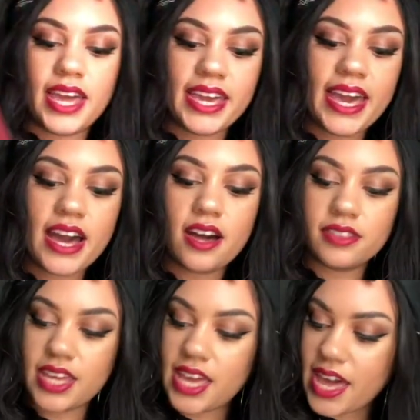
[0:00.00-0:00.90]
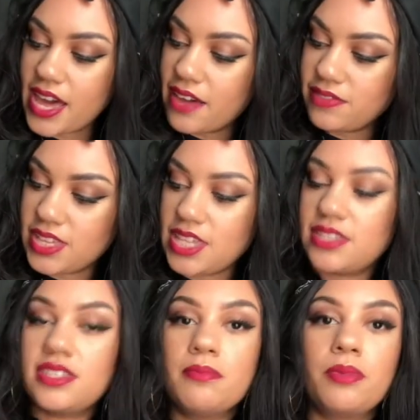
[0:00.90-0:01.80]
like how they have the
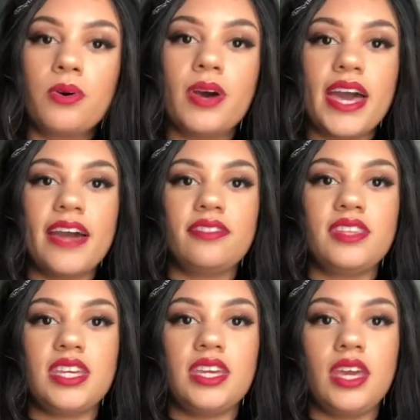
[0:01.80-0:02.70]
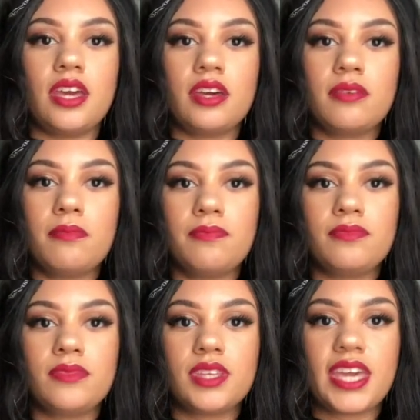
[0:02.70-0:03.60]
symbol at the
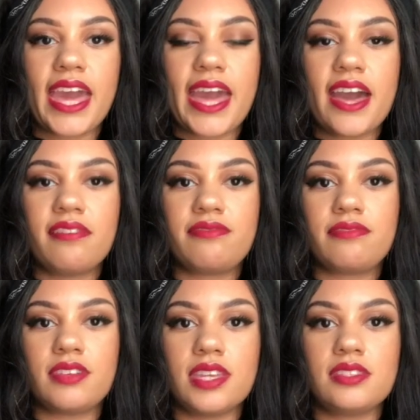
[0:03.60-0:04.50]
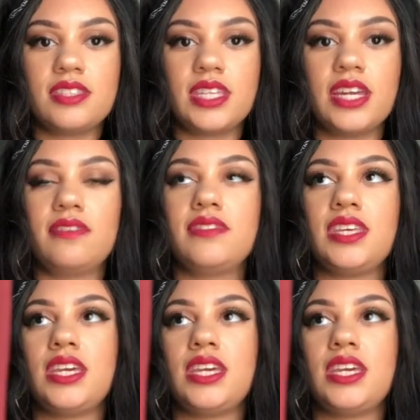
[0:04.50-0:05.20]
calf instead of